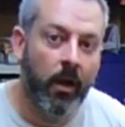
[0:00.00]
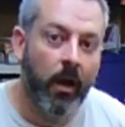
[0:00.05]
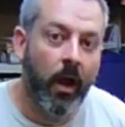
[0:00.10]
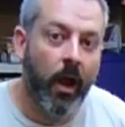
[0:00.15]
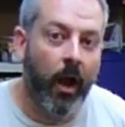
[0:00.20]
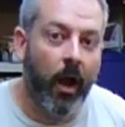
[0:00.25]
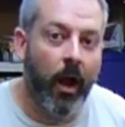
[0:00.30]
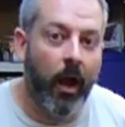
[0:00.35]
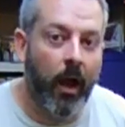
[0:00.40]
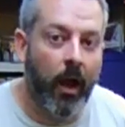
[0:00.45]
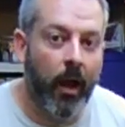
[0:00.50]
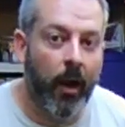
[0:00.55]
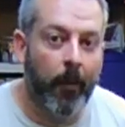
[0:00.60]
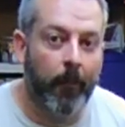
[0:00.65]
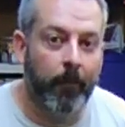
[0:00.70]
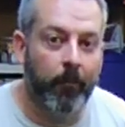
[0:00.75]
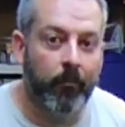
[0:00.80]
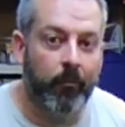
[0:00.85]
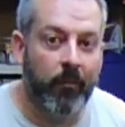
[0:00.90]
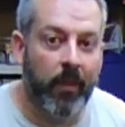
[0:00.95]

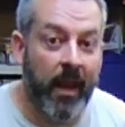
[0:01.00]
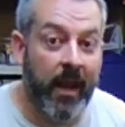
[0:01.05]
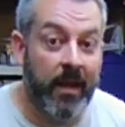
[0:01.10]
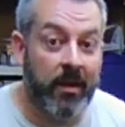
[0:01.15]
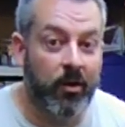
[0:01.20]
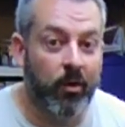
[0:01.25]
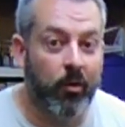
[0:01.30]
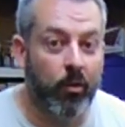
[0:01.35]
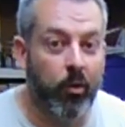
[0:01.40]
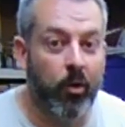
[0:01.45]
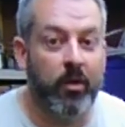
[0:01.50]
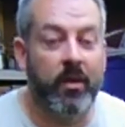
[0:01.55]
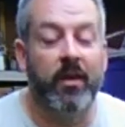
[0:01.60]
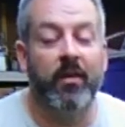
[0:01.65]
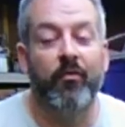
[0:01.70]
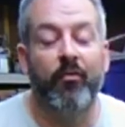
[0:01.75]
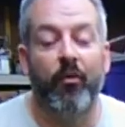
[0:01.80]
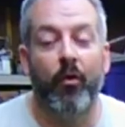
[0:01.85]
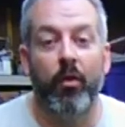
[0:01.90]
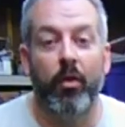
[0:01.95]
and you're looking
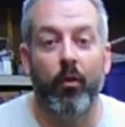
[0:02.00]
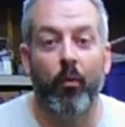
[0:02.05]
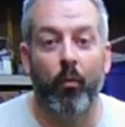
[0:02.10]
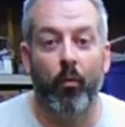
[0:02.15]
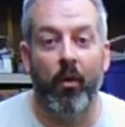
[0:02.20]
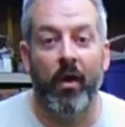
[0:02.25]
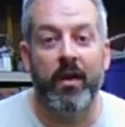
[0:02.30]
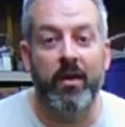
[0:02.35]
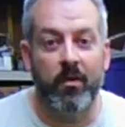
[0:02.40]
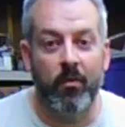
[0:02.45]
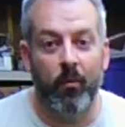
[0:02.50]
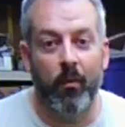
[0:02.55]
for the right